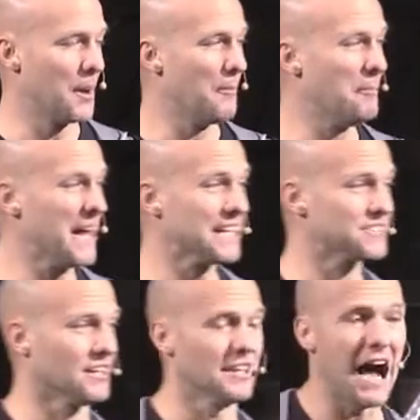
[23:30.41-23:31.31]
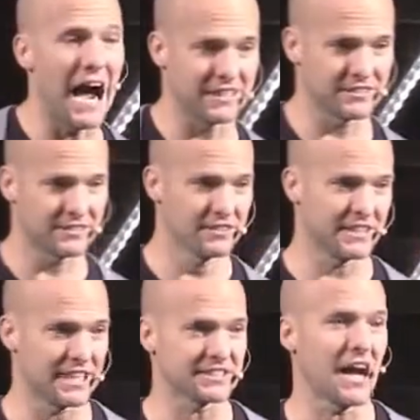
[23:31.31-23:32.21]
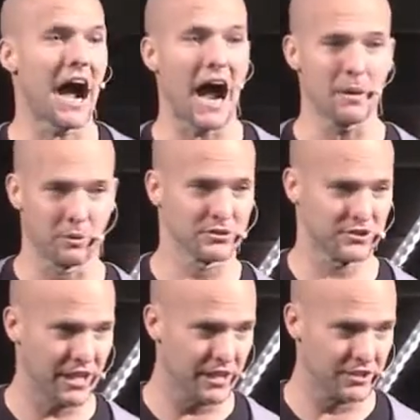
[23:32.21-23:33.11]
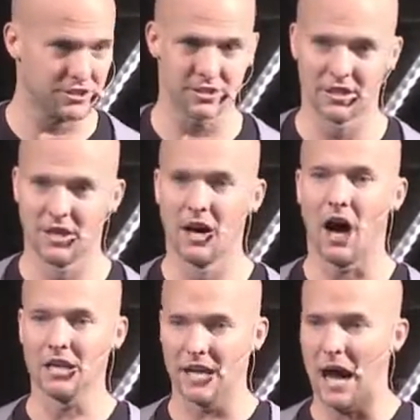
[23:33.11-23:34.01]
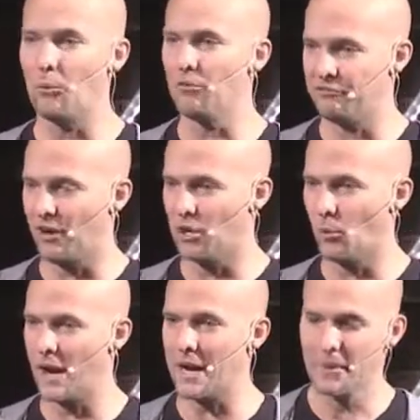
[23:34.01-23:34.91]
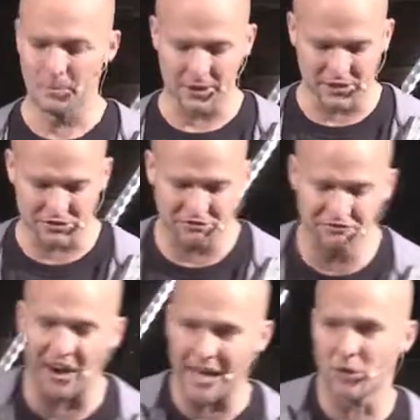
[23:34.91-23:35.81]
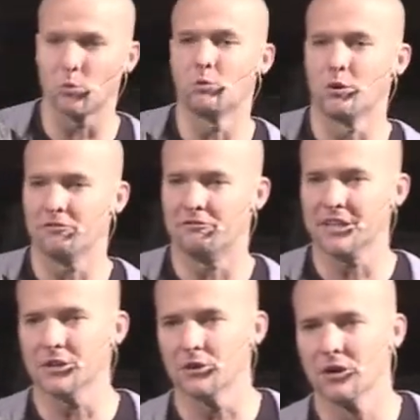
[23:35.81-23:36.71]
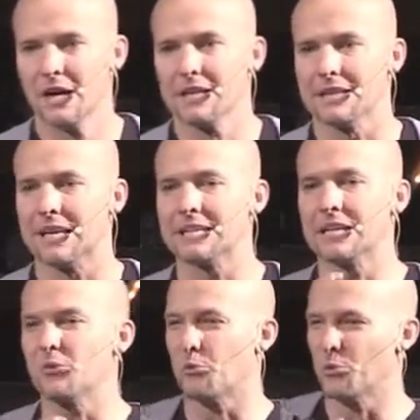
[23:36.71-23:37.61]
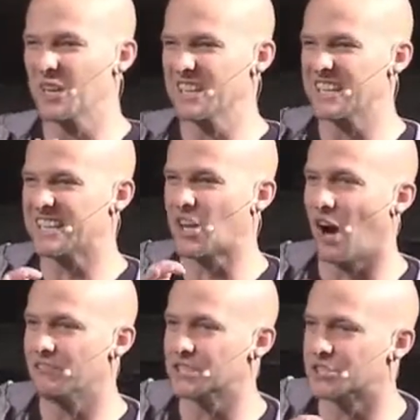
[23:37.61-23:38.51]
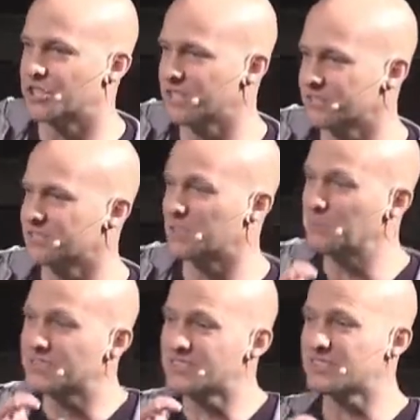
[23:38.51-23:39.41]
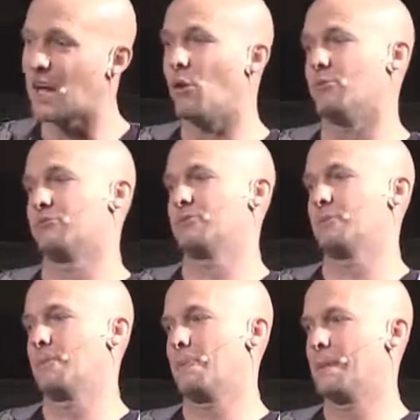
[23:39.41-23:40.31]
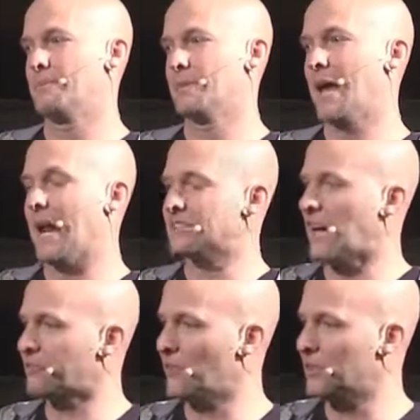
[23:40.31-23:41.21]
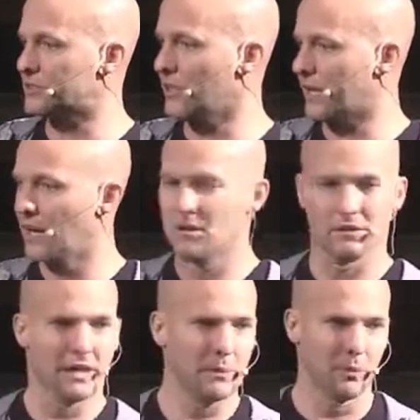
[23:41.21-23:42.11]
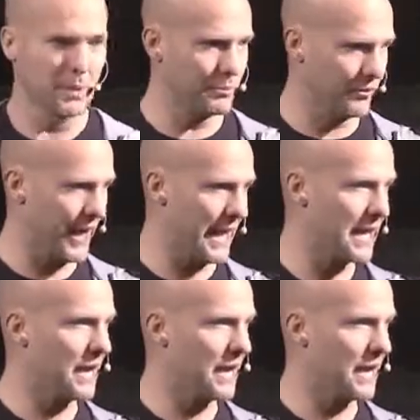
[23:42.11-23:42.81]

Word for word: Many's a lot. Like, that's a high percentage. A lot will fall away because fire will reveal that they didn't really covet Jesus himself. And it's not for us to like label people that.